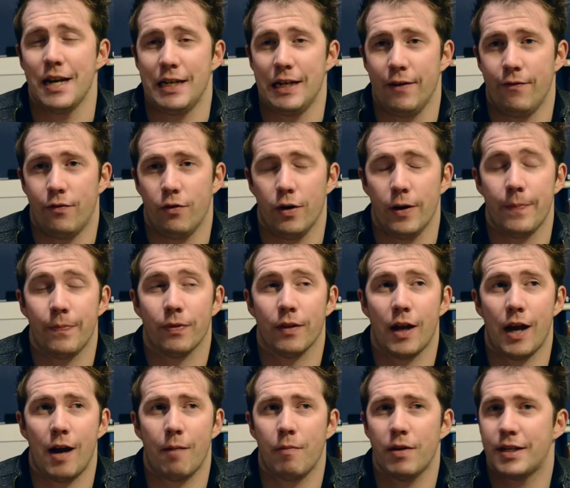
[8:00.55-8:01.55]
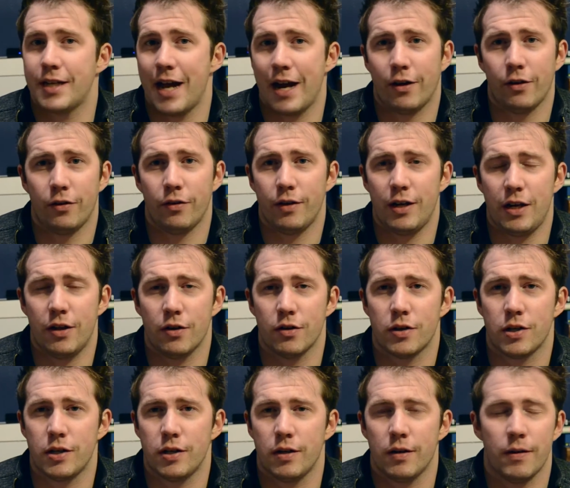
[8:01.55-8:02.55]
going to tackle either
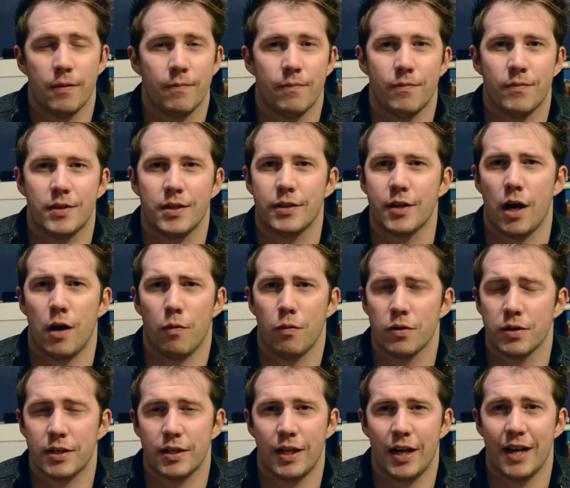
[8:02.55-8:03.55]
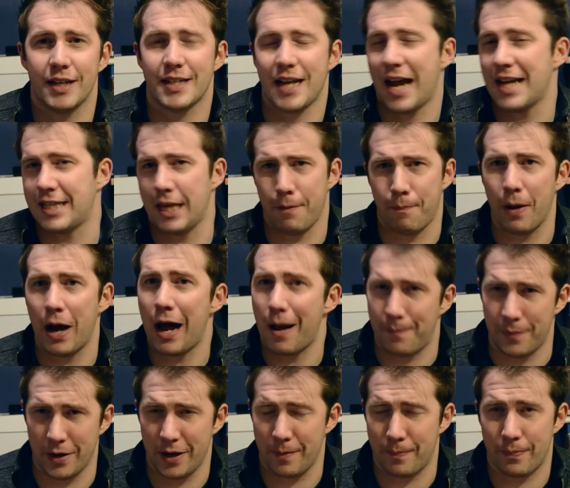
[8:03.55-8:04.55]
Star Wars things as they
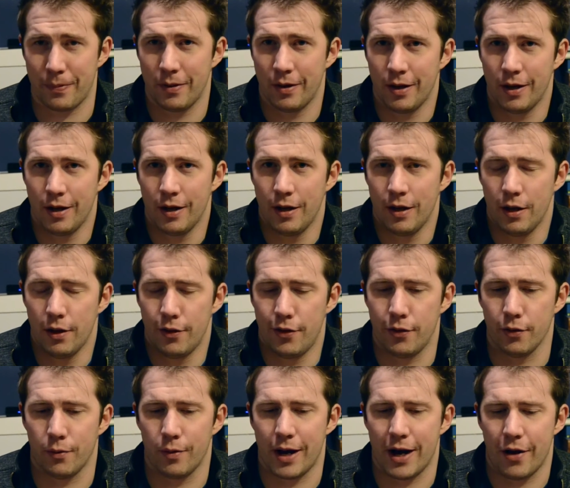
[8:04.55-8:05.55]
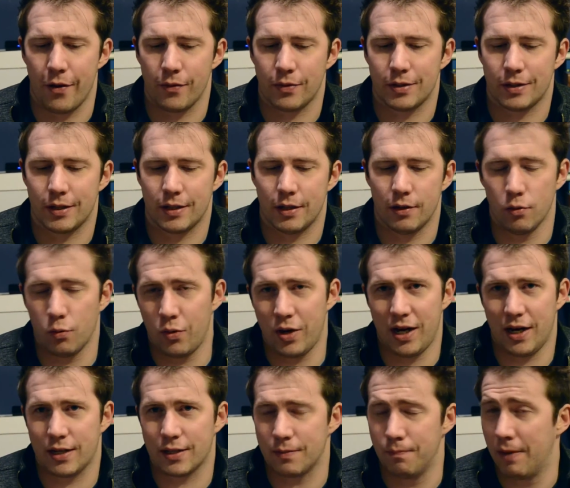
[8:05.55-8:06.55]
pop up throughout the
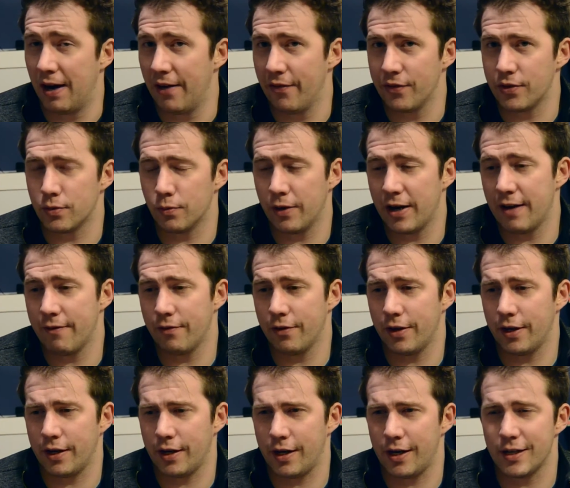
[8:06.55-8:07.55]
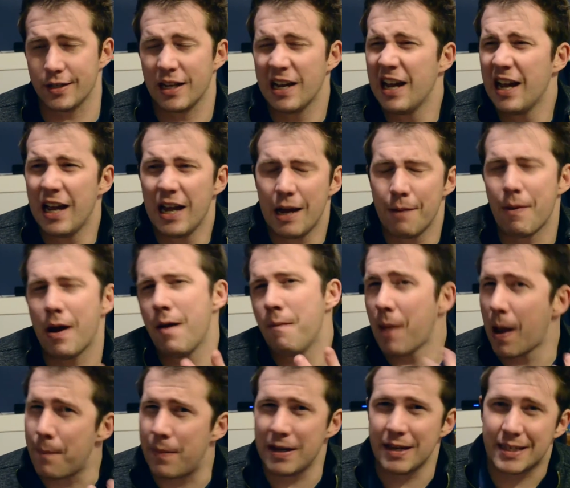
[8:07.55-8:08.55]
weeks, months, whatever it is. It
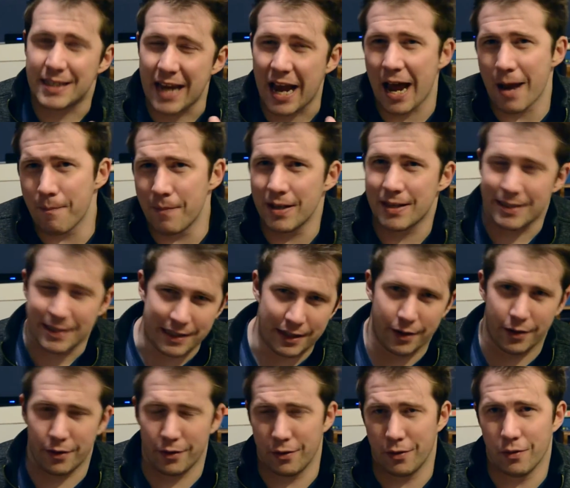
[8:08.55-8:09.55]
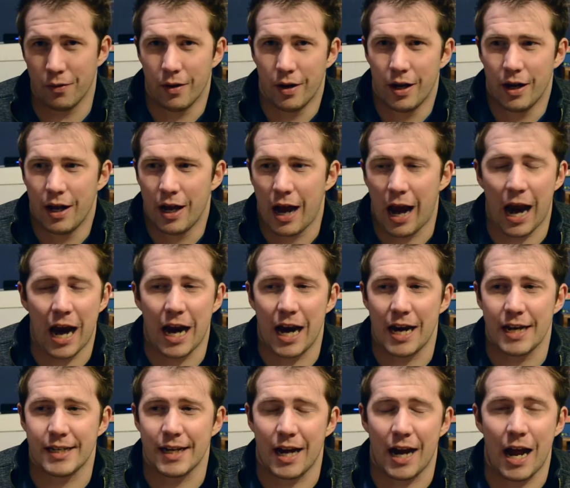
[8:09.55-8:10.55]
might be a tad bit slow
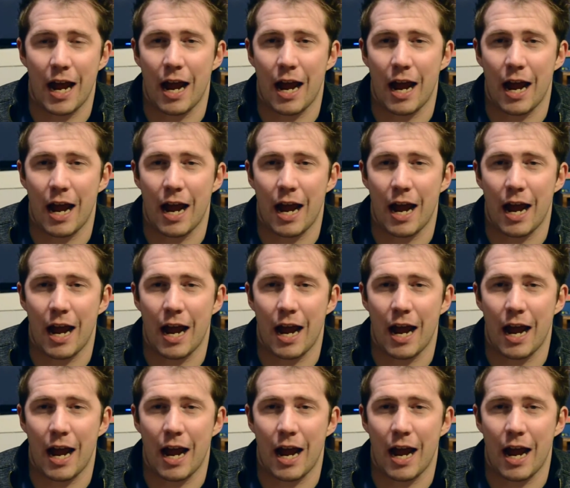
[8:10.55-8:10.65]
and